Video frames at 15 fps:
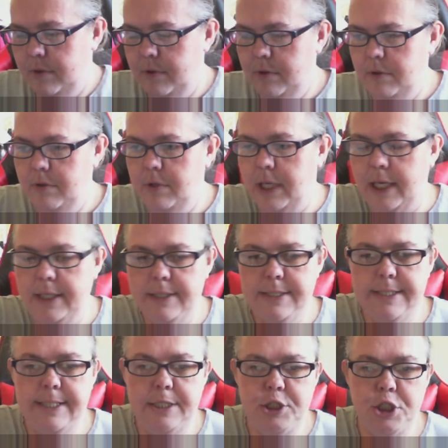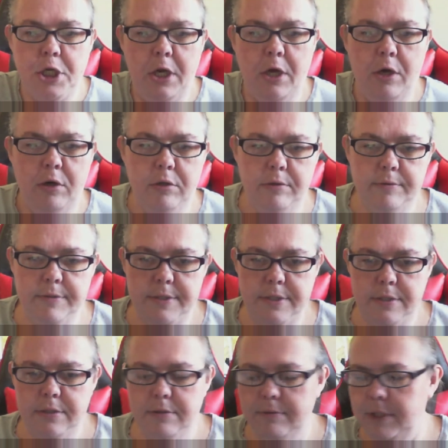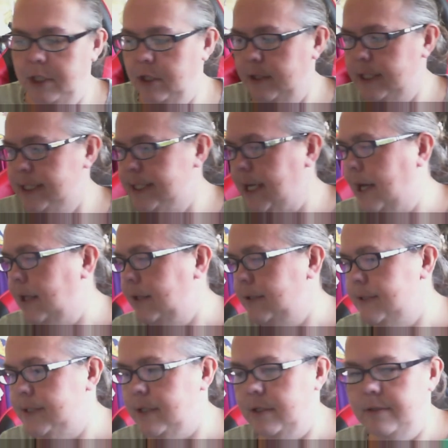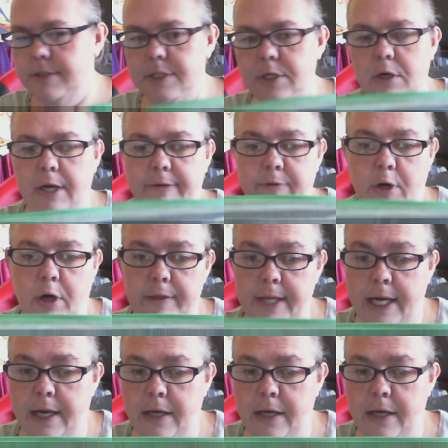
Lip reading: like stitch alongs, you know, the sals, and so I've got that